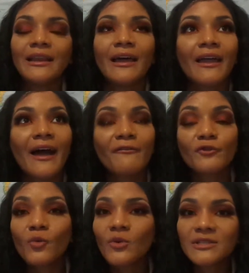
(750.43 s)
like
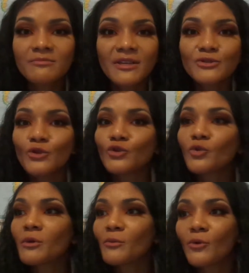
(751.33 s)
after one semester, you
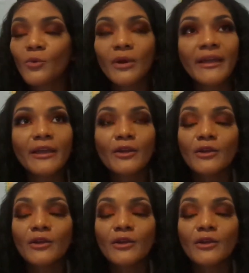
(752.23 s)
don't remember like